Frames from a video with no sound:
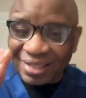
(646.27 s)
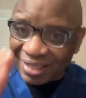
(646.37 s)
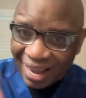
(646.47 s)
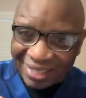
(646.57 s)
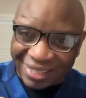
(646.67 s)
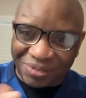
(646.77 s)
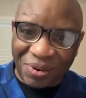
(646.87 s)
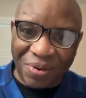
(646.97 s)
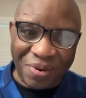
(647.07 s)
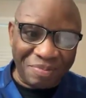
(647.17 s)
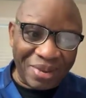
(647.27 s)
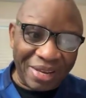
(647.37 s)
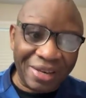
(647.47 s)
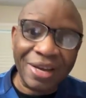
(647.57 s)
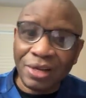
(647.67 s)
And that is what we
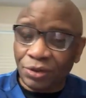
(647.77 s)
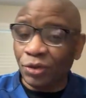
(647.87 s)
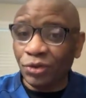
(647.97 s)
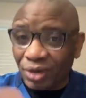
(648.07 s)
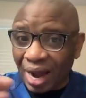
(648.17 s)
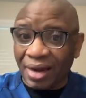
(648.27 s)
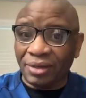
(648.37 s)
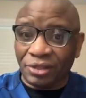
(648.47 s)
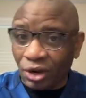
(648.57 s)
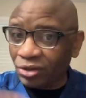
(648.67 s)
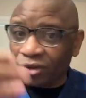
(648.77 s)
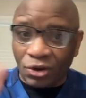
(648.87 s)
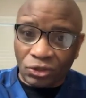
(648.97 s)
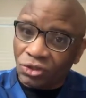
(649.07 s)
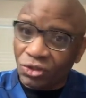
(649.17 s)
mean. So you can just
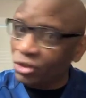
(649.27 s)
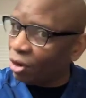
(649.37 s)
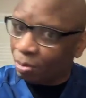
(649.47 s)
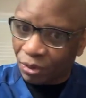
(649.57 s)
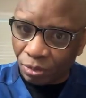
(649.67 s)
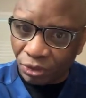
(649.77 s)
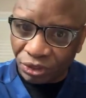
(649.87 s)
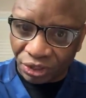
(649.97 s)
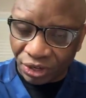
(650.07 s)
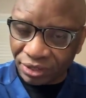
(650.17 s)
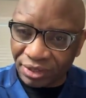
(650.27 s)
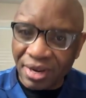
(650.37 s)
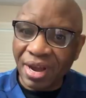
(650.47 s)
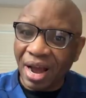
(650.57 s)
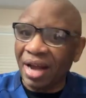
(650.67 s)
continue your promotions
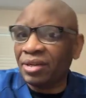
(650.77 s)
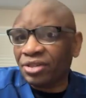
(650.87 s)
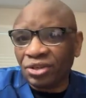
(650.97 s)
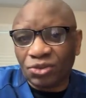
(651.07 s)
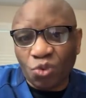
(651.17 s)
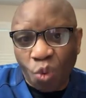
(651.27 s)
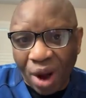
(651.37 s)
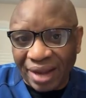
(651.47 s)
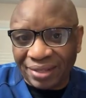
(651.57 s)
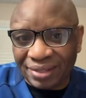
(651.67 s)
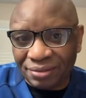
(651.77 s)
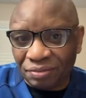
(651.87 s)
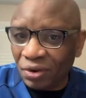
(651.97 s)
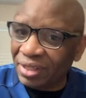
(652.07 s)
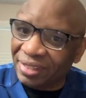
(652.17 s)
and just wait
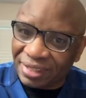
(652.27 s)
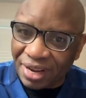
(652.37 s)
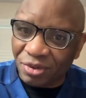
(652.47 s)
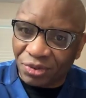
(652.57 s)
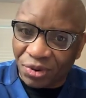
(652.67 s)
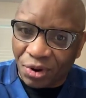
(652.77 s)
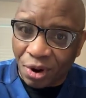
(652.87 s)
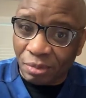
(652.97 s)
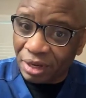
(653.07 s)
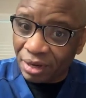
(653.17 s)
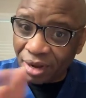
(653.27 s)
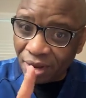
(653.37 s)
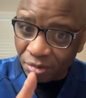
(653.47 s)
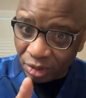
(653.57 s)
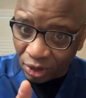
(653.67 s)
for the sales to come in,
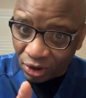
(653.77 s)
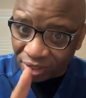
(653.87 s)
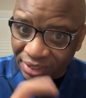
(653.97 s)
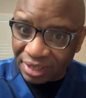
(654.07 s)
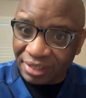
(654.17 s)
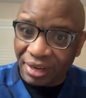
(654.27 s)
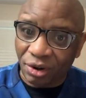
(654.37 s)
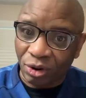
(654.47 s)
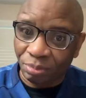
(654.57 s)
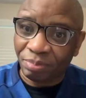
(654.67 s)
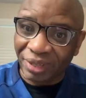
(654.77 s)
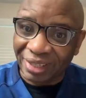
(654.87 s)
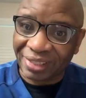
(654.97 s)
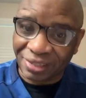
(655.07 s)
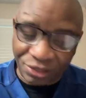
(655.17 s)
because it's a
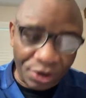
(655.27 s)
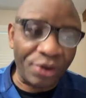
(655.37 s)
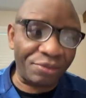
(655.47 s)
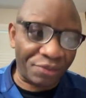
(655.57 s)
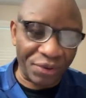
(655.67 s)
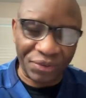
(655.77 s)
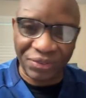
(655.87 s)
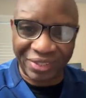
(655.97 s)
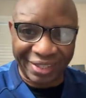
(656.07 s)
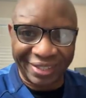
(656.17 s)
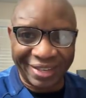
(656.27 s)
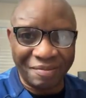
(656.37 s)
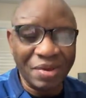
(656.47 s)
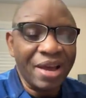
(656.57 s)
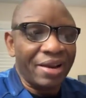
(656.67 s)
complete done-for-you
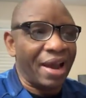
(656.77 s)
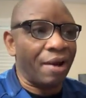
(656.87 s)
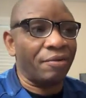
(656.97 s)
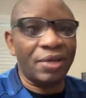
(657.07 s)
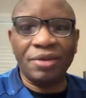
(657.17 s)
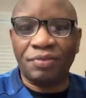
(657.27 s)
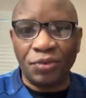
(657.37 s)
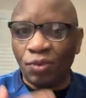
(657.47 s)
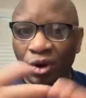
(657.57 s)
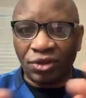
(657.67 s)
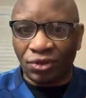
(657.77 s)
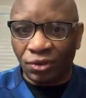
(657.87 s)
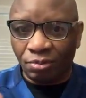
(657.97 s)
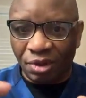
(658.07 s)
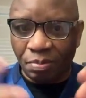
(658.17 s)
system. Now, if you want
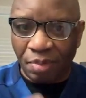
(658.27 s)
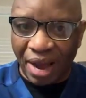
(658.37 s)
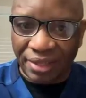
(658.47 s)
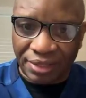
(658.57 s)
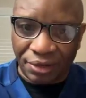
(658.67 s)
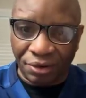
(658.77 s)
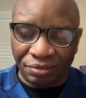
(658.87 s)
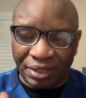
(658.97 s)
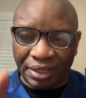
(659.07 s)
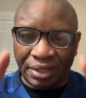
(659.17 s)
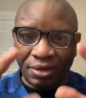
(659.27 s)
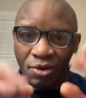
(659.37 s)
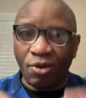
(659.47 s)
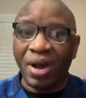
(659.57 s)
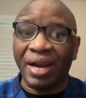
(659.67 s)
to be part of the
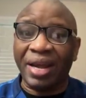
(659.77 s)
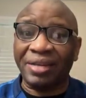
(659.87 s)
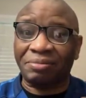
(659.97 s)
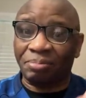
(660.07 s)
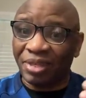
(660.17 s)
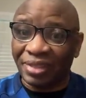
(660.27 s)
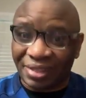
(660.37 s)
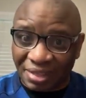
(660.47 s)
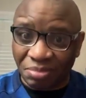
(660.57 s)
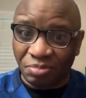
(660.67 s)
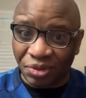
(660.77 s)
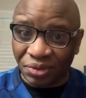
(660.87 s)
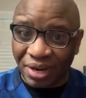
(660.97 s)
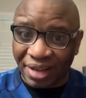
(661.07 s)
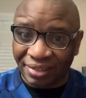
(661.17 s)
OLSP
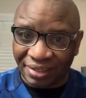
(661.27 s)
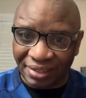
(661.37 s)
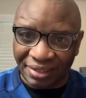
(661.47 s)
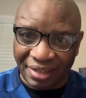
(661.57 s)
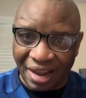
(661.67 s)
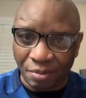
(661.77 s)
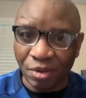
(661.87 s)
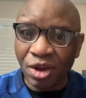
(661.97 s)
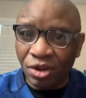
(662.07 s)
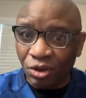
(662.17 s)
TeamBuilders system,